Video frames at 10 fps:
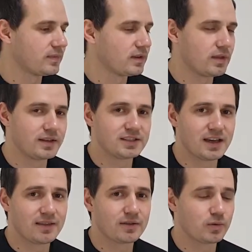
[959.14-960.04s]
The
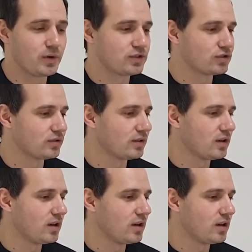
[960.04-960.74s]
10th question.